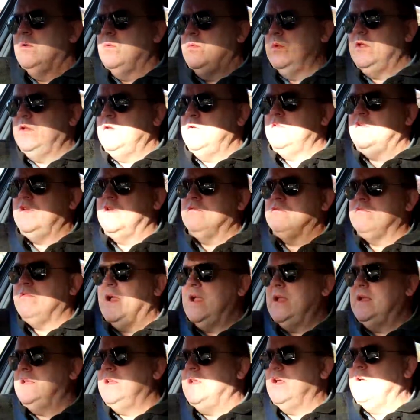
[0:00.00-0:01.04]
we're using
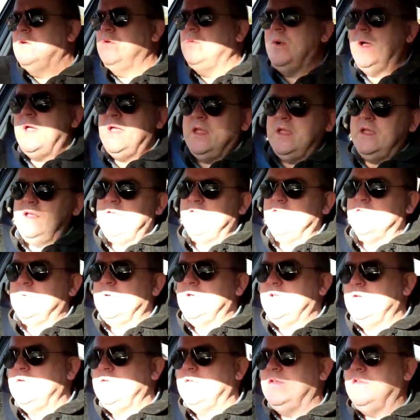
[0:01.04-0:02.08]
radio waves,
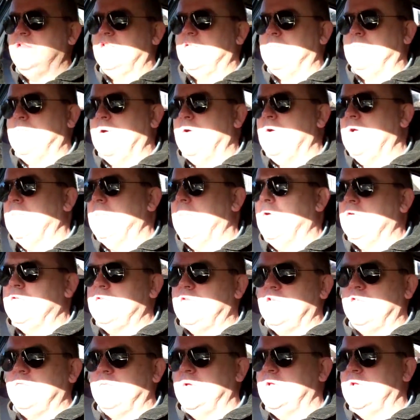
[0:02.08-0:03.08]
we're using spirit boxes,